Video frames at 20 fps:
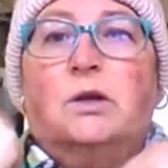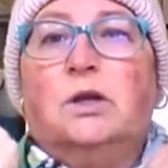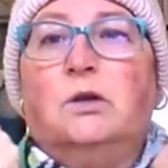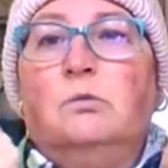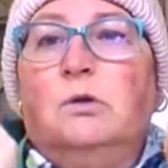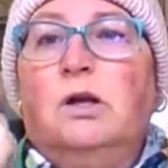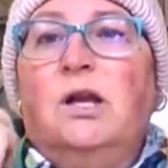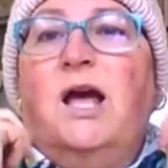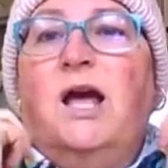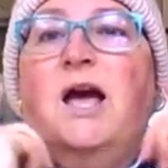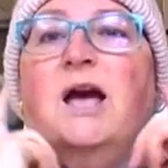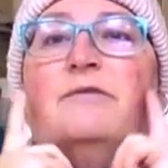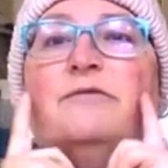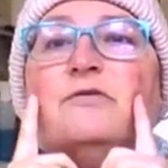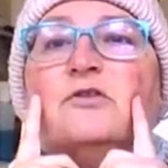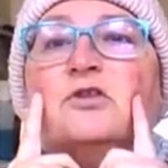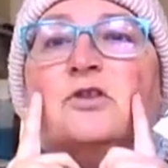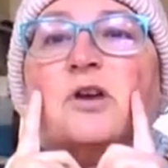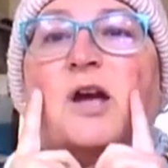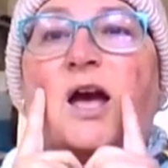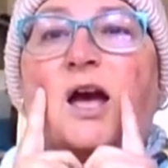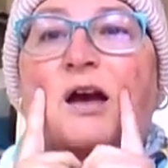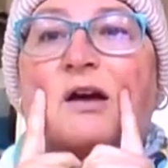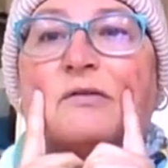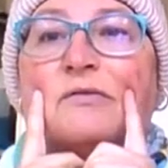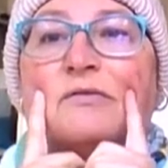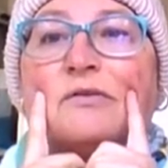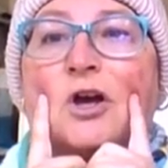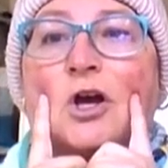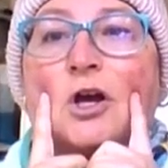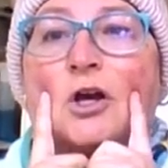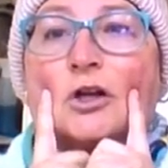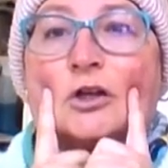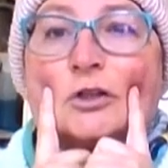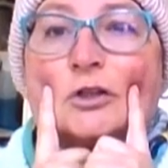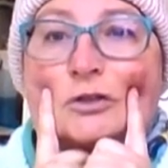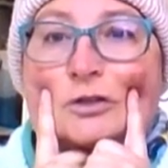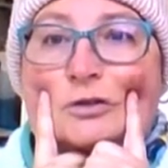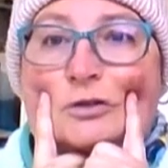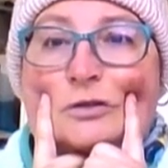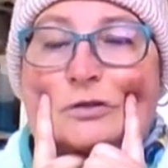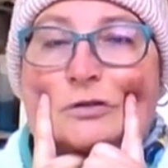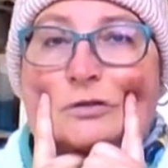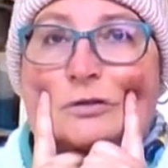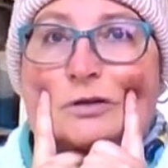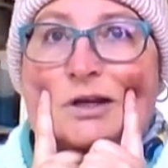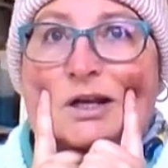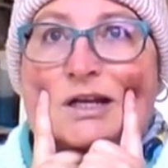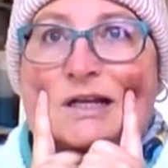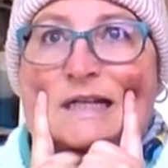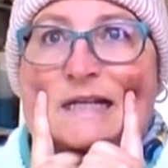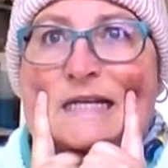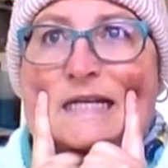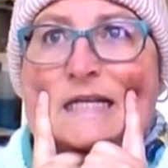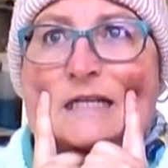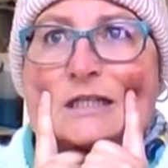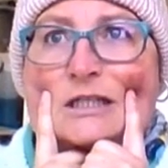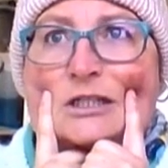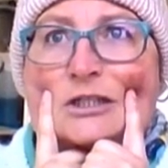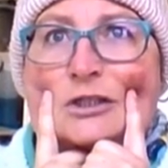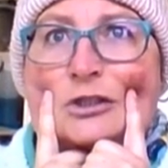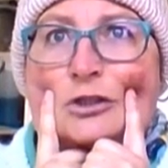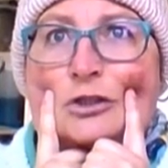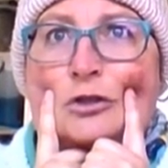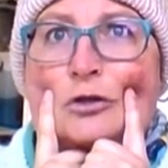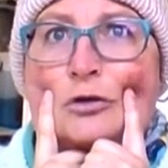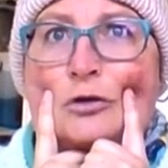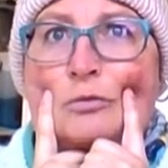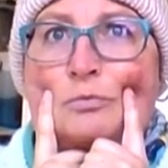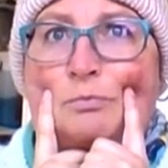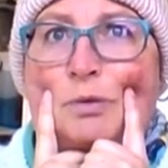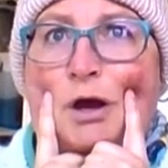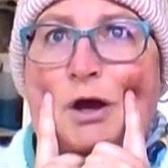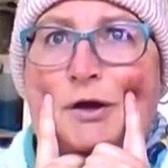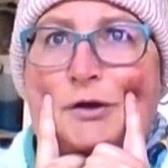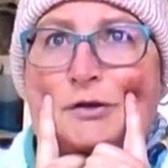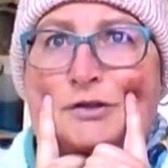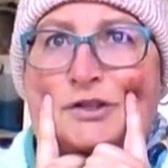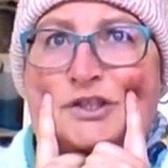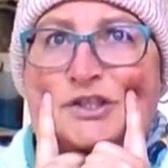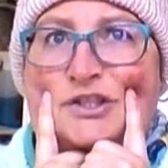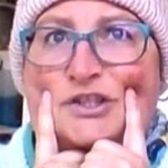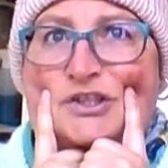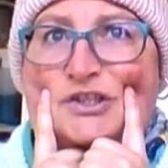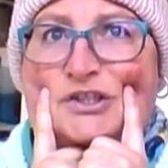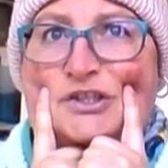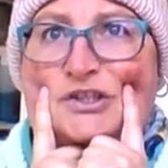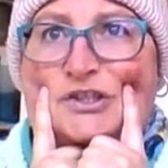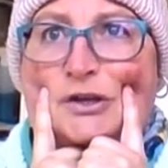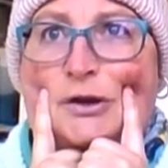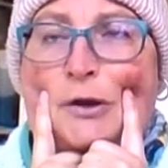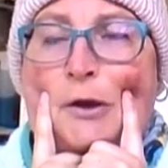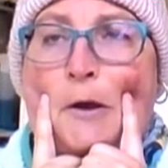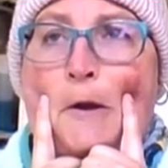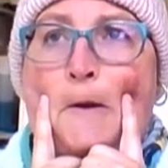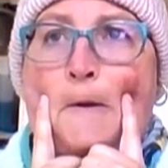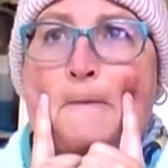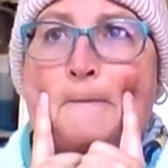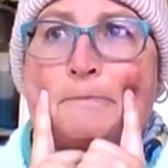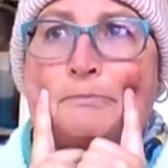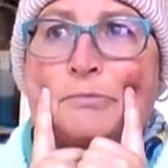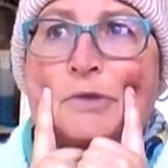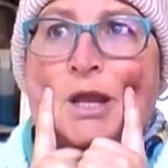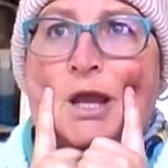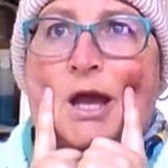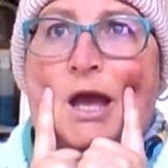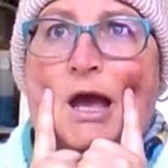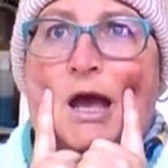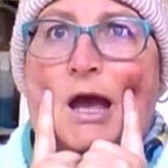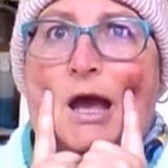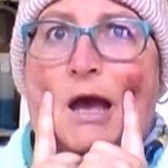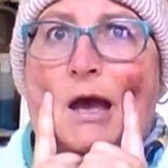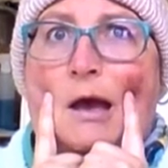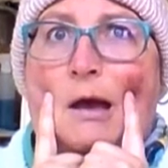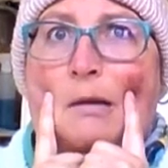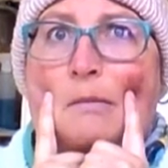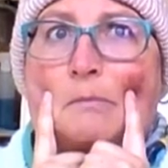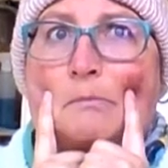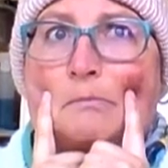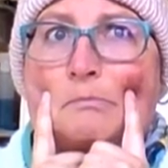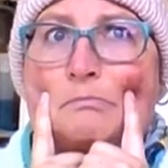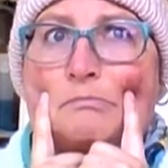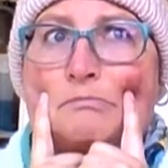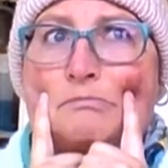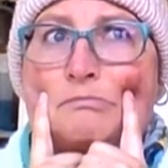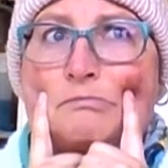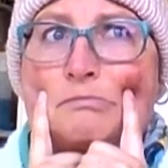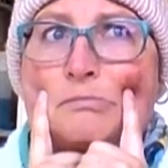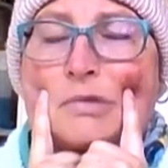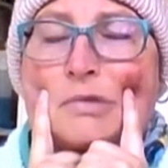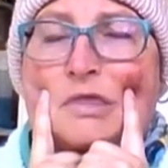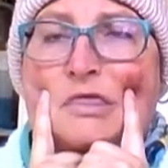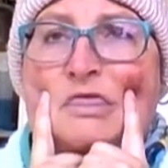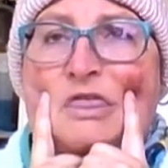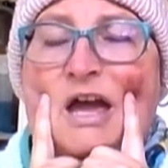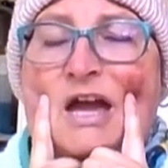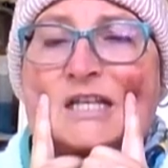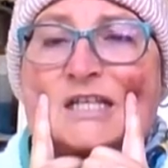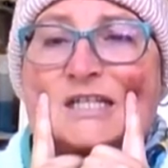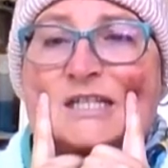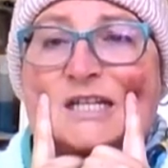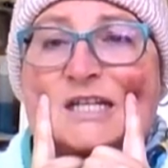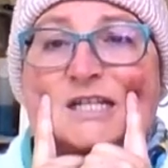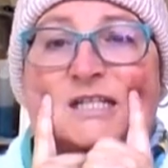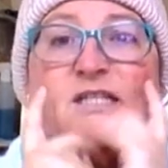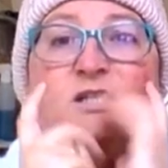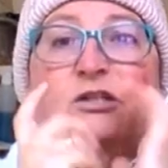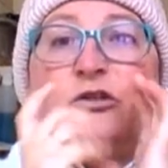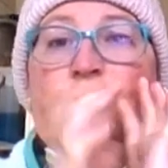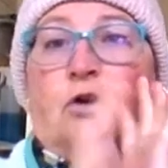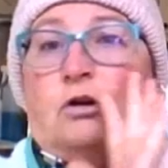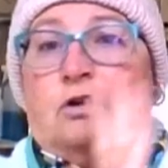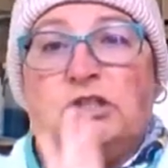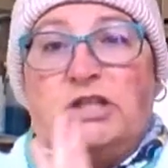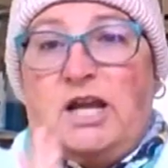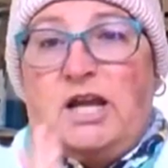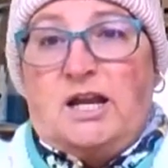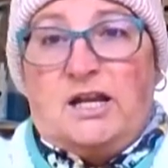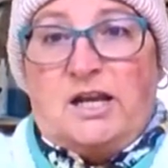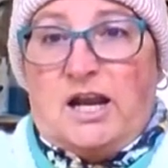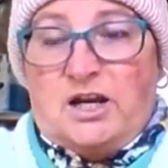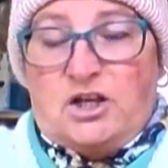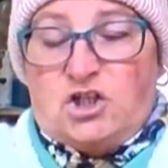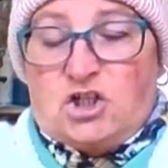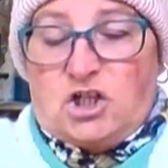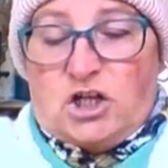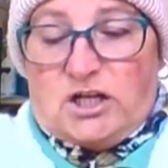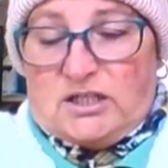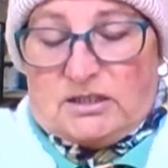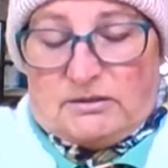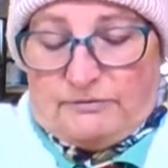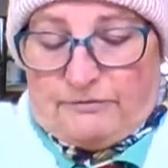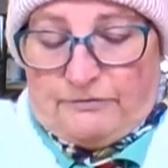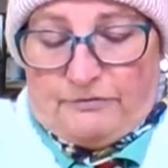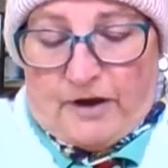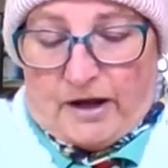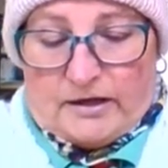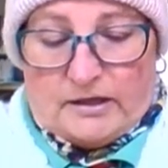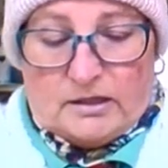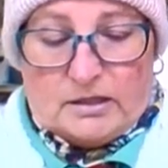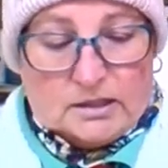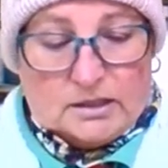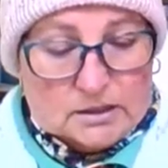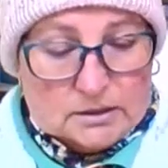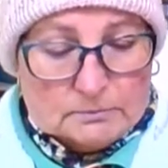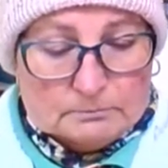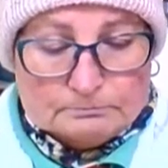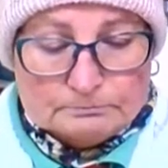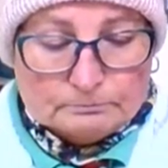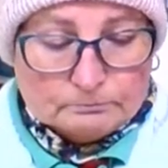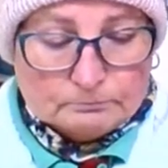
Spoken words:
he will have to have at least two posts, that is not NHS funded.